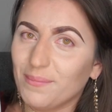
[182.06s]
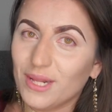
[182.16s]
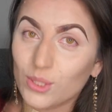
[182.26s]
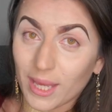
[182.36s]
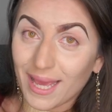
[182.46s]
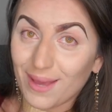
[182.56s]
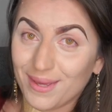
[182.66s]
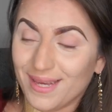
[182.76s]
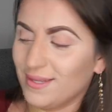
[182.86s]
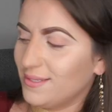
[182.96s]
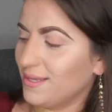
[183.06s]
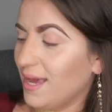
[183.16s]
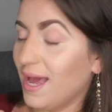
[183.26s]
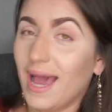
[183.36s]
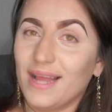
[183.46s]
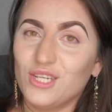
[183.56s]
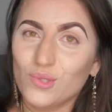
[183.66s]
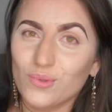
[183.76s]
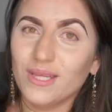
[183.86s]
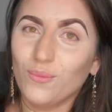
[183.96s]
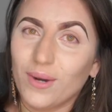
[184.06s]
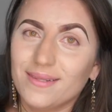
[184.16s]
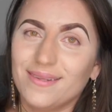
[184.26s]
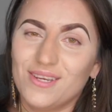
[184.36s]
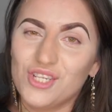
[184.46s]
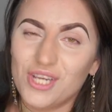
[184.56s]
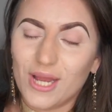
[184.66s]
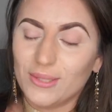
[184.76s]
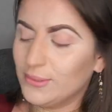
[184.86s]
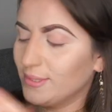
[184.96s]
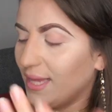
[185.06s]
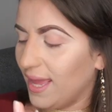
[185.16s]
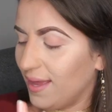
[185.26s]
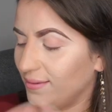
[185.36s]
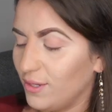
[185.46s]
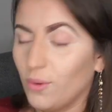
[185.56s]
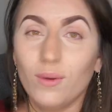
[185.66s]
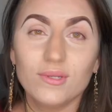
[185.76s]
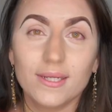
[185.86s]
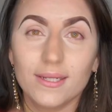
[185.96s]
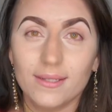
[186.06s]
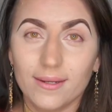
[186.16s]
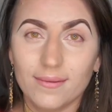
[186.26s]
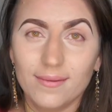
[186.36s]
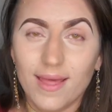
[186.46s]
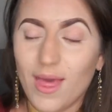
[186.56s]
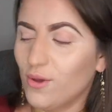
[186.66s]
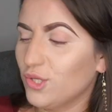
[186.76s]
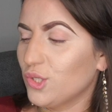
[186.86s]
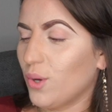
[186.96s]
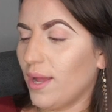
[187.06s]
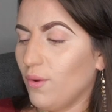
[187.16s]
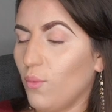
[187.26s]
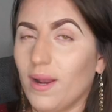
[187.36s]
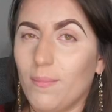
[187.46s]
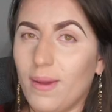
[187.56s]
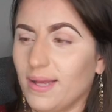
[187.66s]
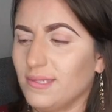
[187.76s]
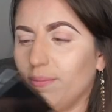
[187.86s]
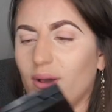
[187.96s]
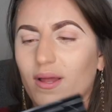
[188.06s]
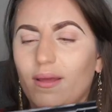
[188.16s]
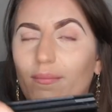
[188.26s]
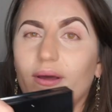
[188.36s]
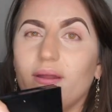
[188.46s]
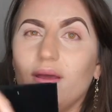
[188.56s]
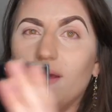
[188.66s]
But it's okay because I just really want the shadows, and you know, it was a good deal. So I didn't want to pass up on it. But